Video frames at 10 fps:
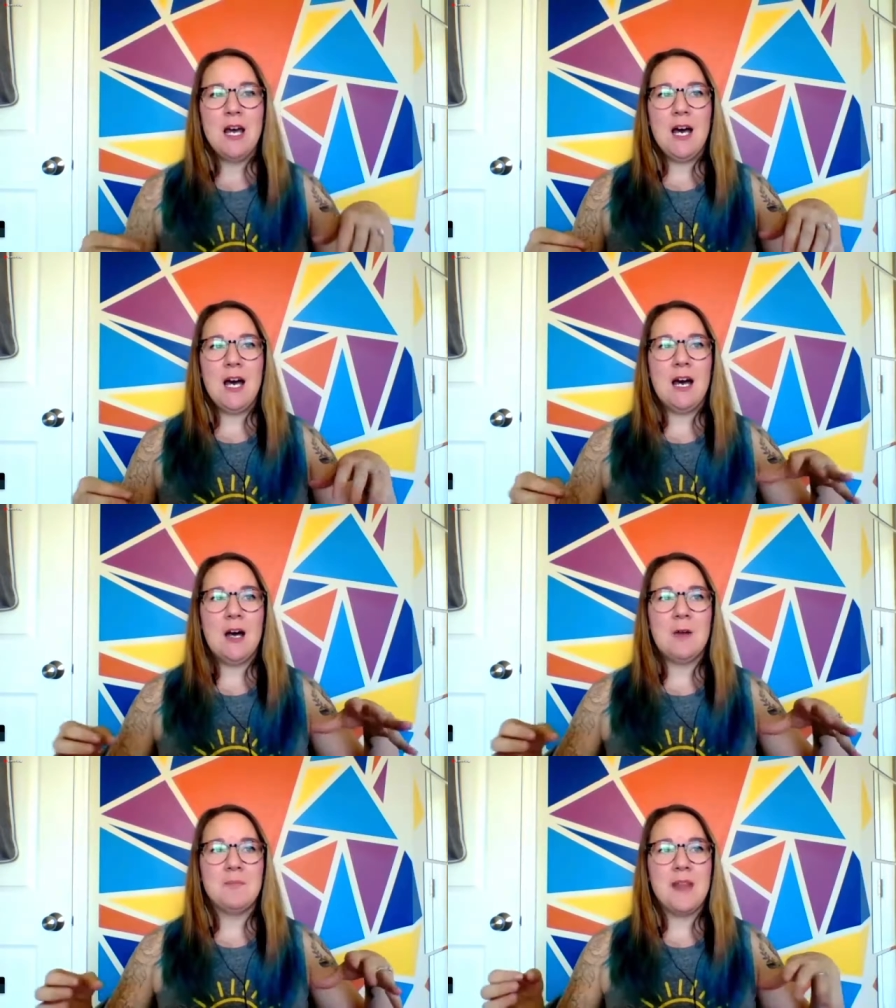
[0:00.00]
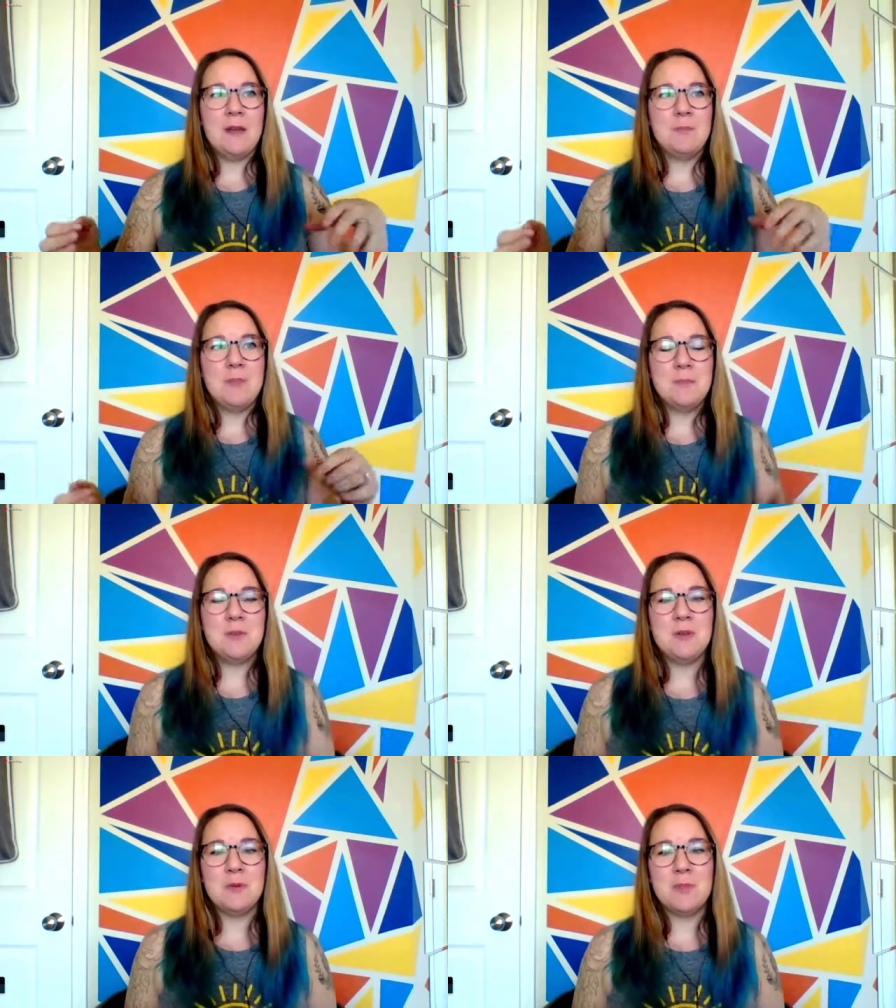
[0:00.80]
And
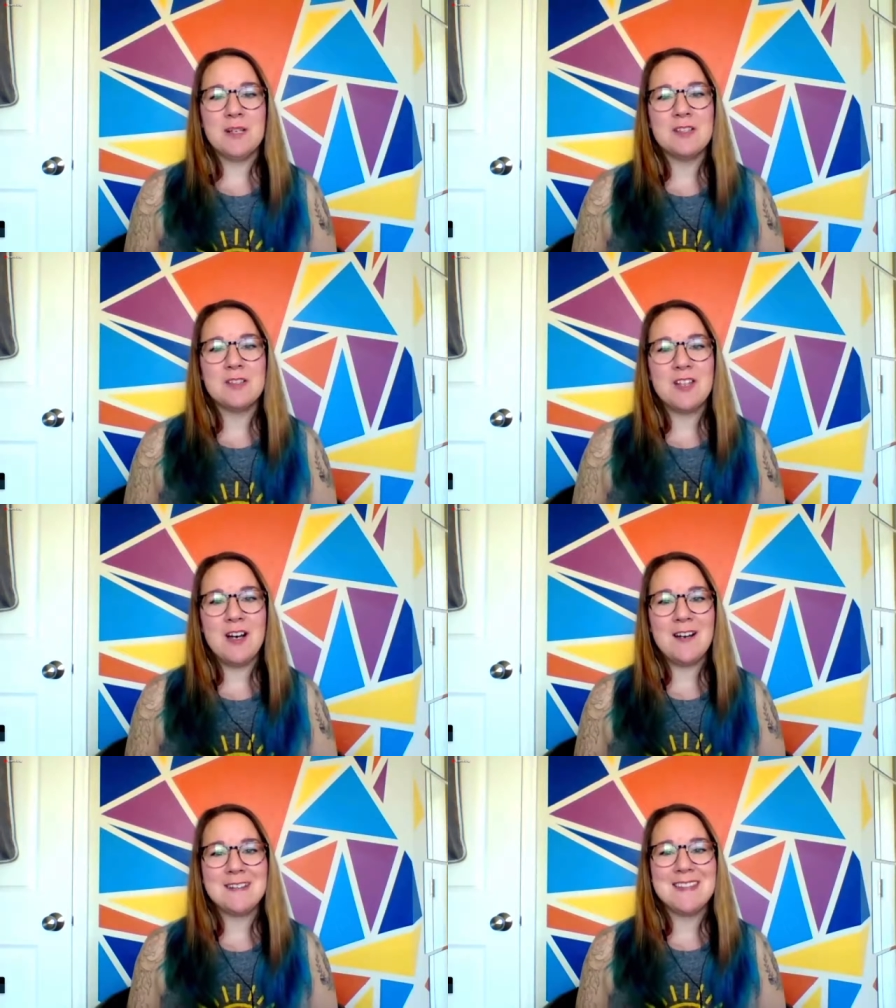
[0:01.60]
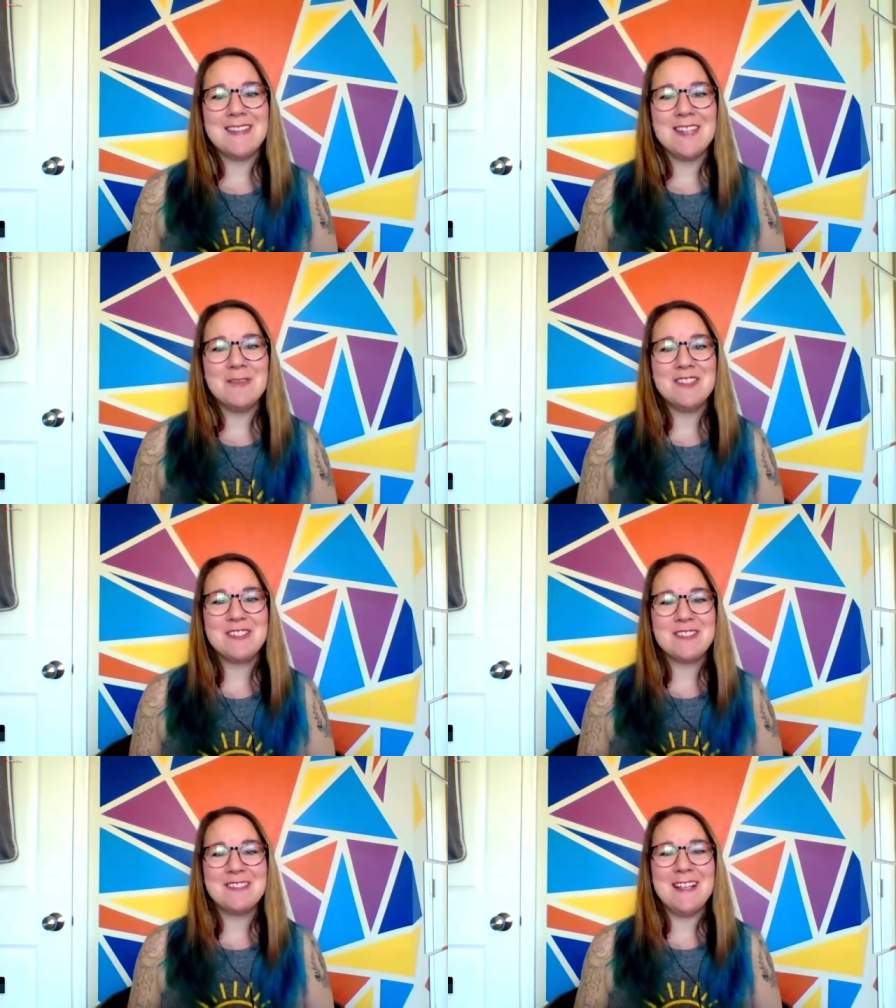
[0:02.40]
people would bring their dogs, and they would
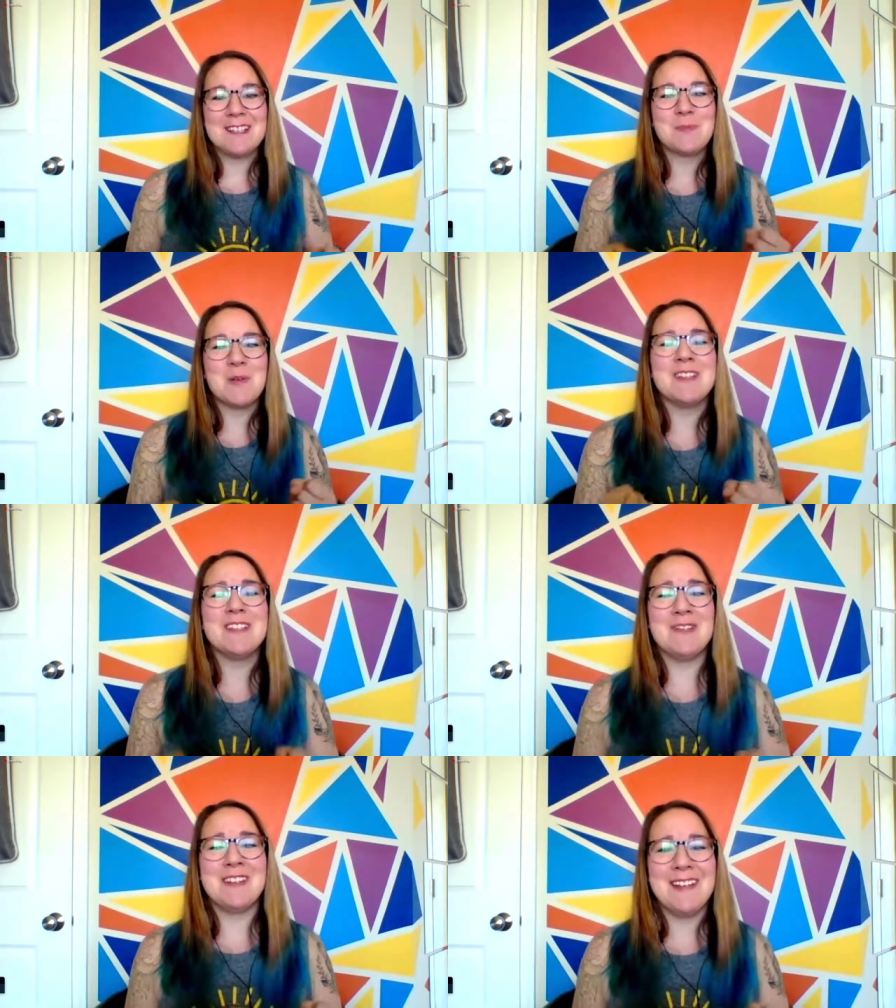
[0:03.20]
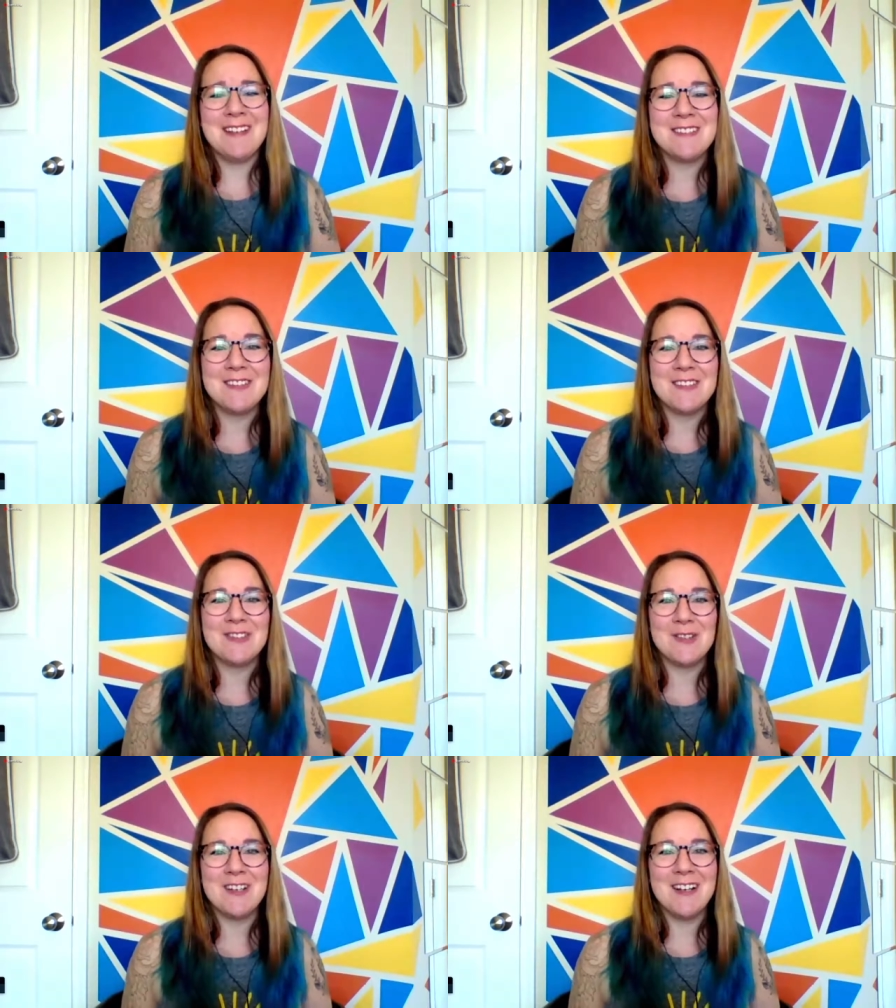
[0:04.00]
just desperately want to get into the
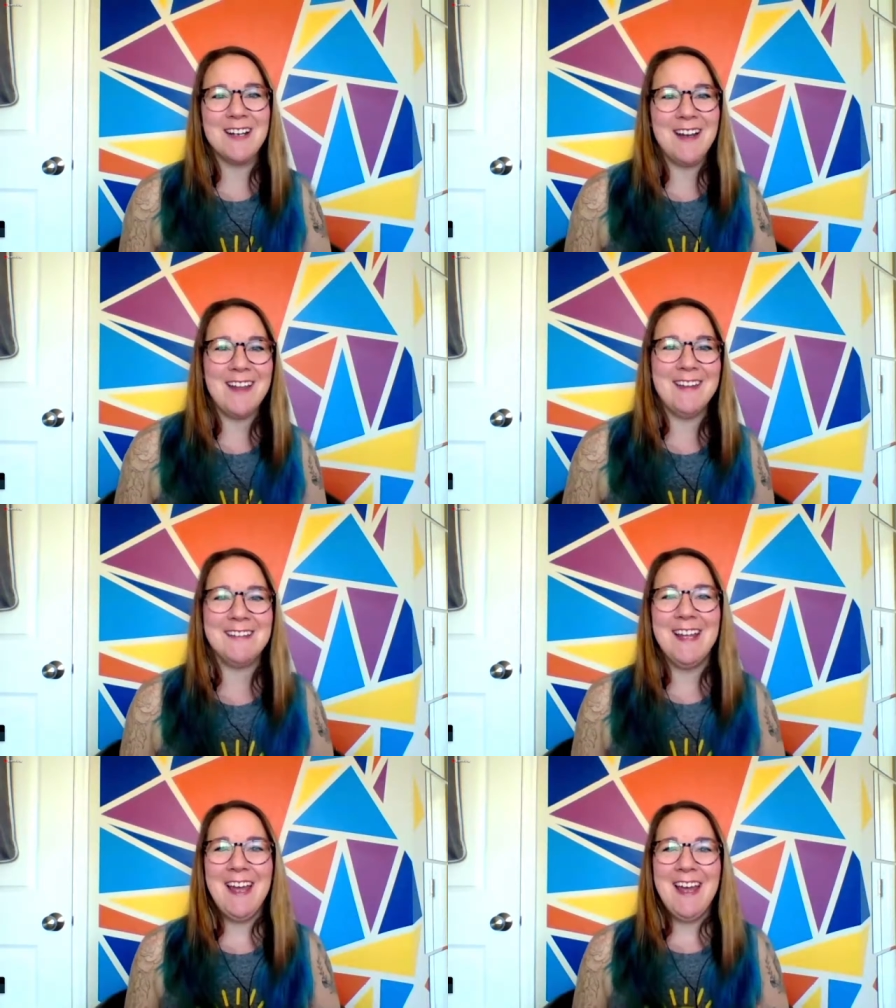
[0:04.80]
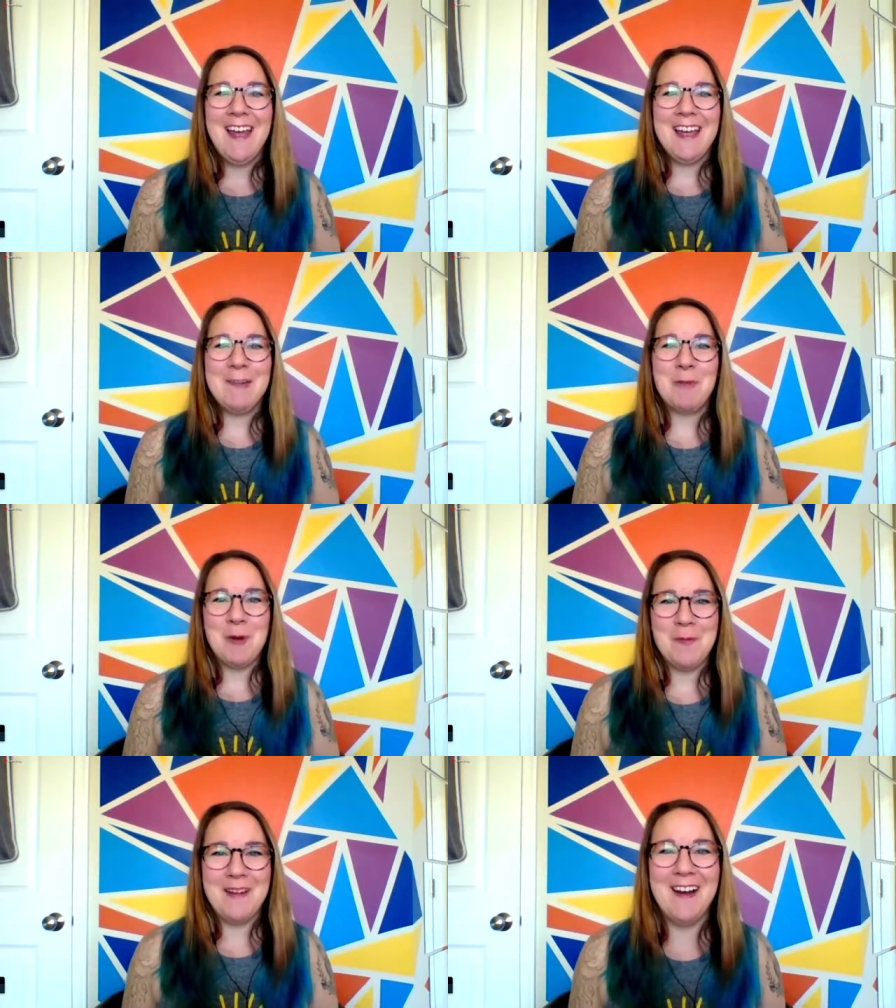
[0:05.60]
store, and it
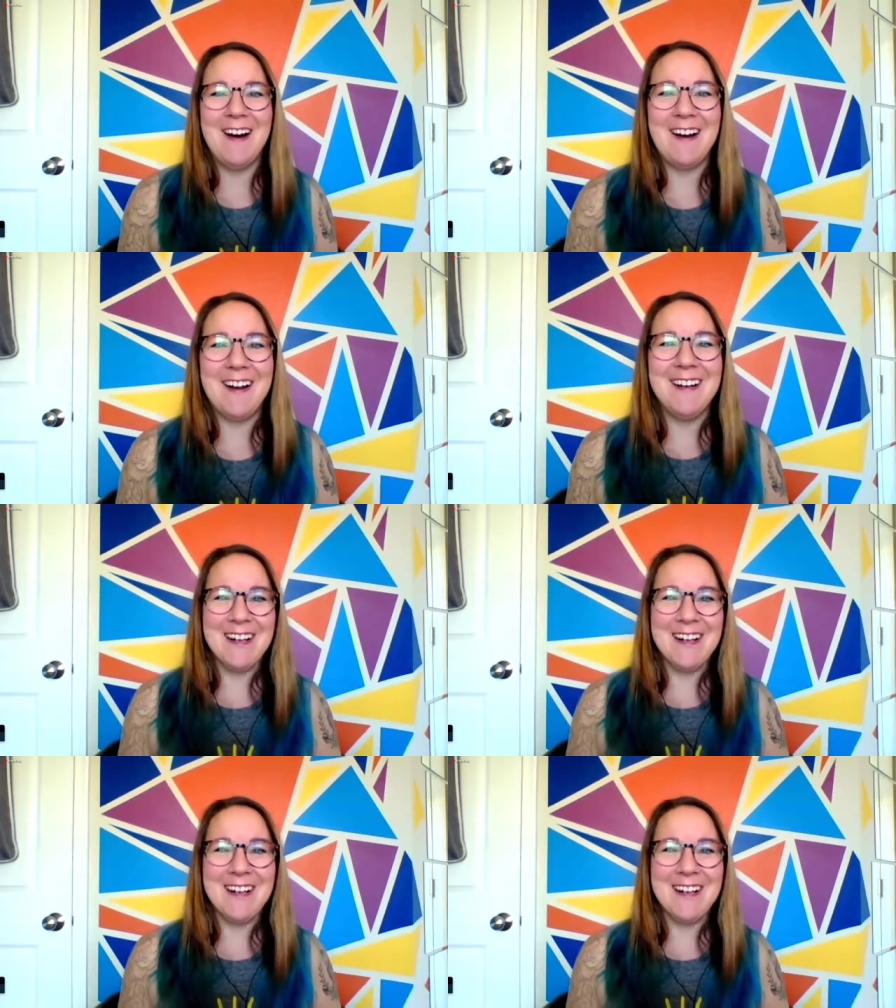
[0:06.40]
broke my heart.